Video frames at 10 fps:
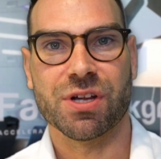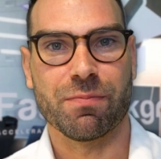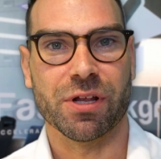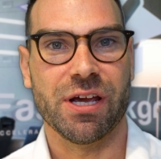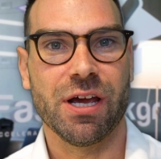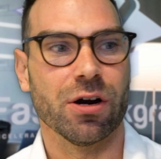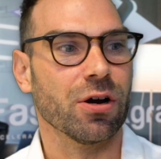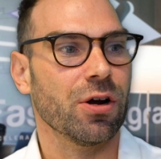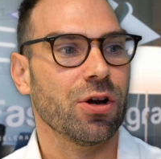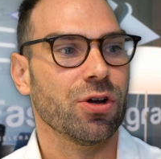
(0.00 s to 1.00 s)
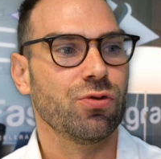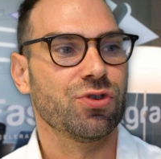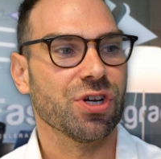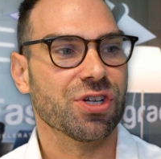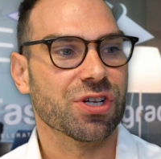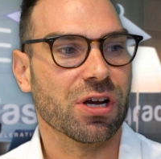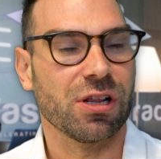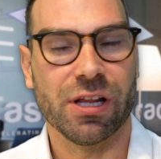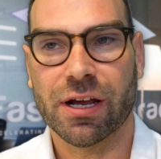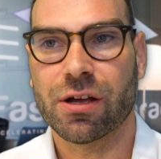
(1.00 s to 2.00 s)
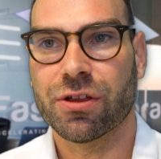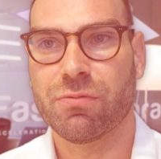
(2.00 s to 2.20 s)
simply here, you just click